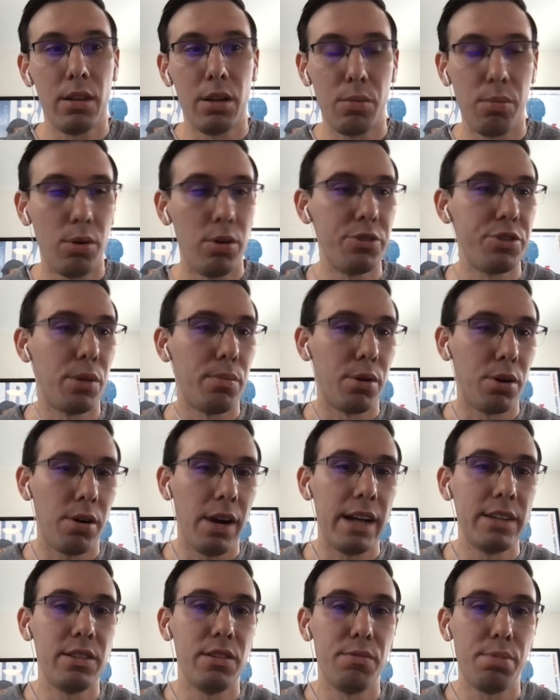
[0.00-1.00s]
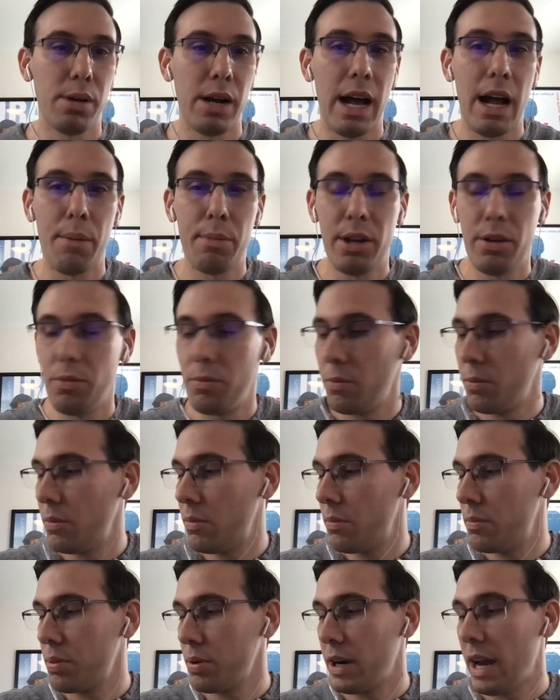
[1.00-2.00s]
liberals or progressive predominant
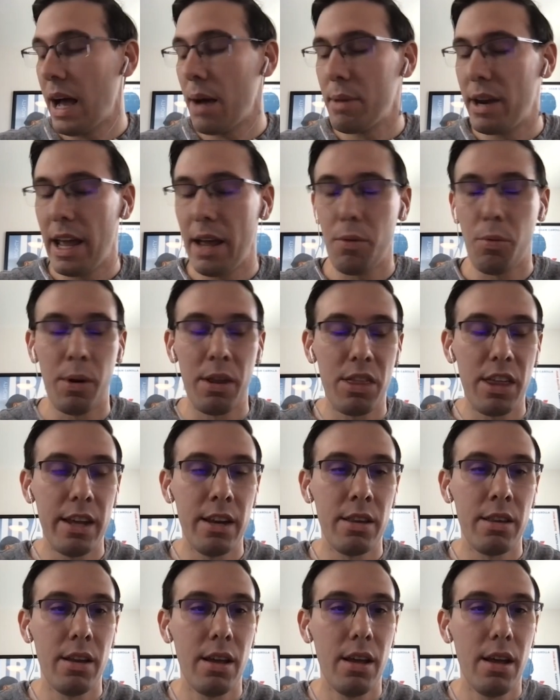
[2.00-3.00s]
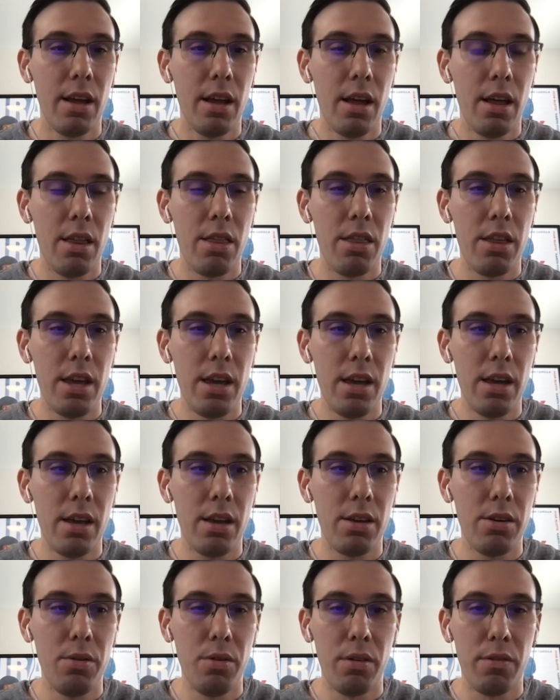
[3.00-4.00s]
predominate within
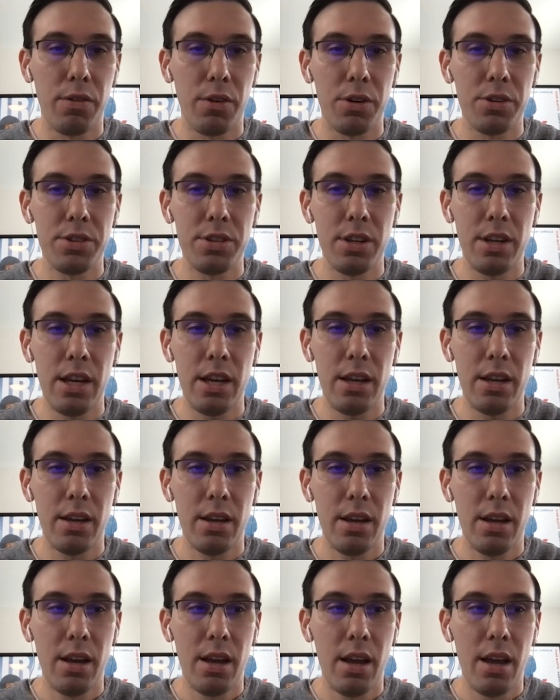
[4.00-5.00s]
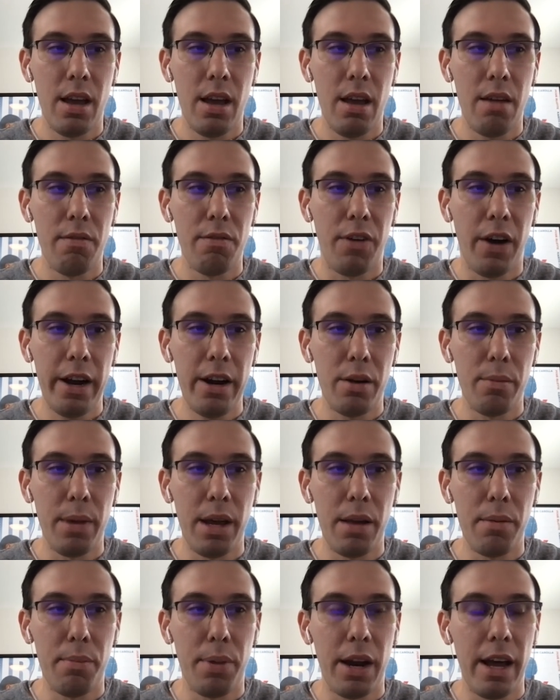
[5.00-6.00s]
the university
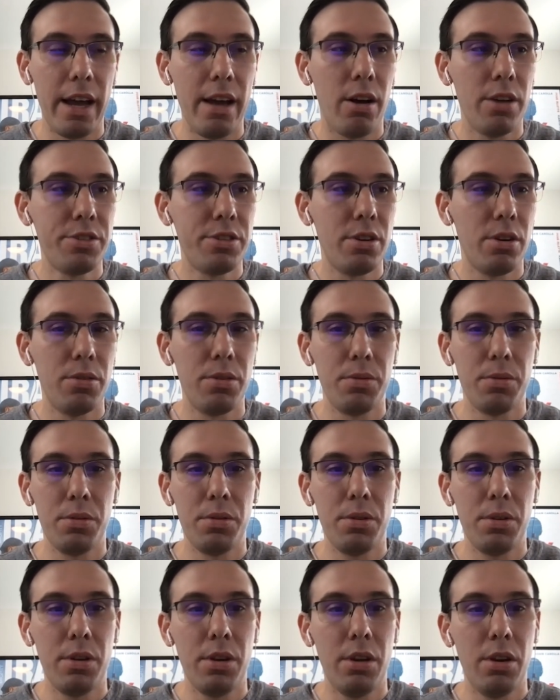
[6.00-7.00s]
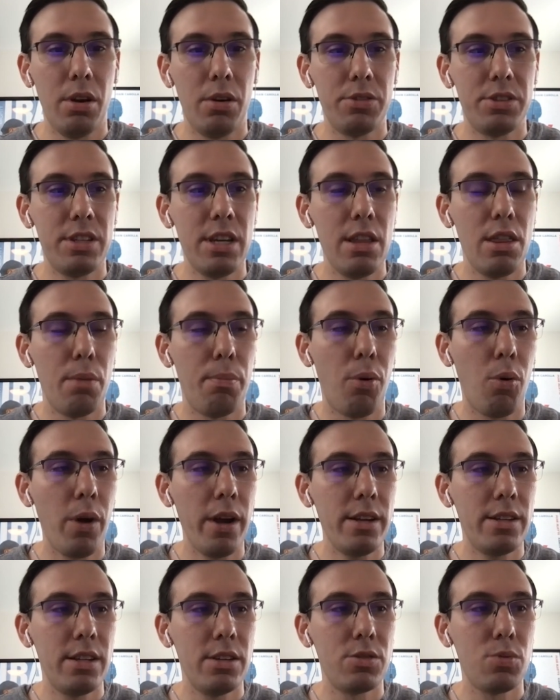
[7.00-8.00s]
environment, but I also you know see the
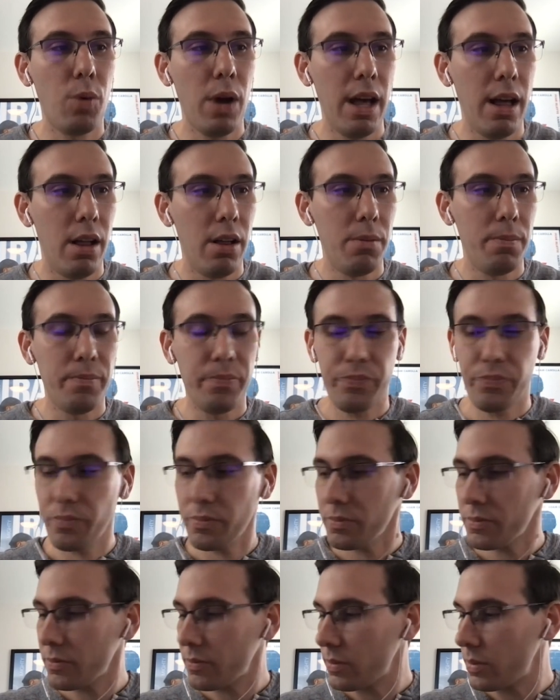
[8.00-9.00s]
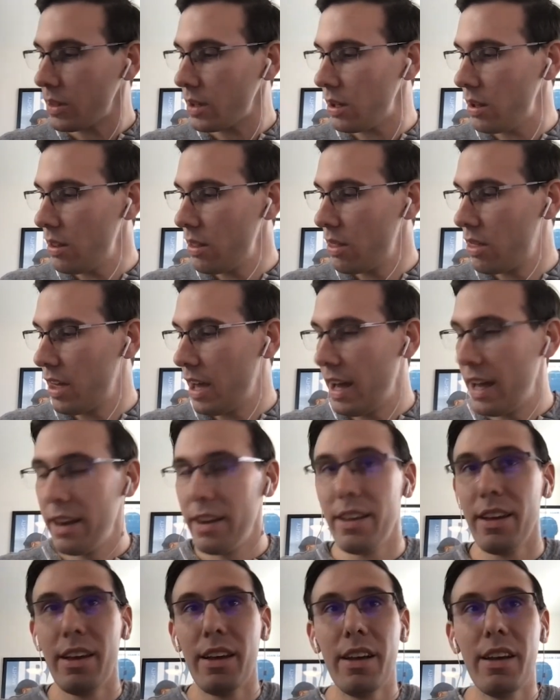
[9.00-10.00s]
point as well
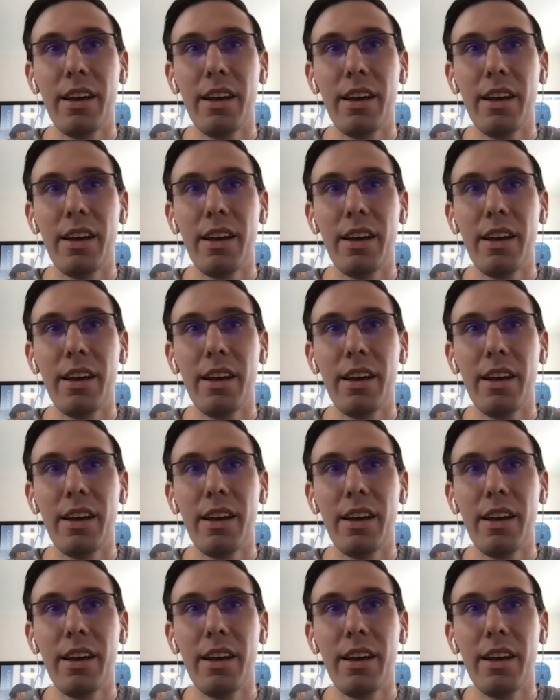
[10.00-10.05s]
that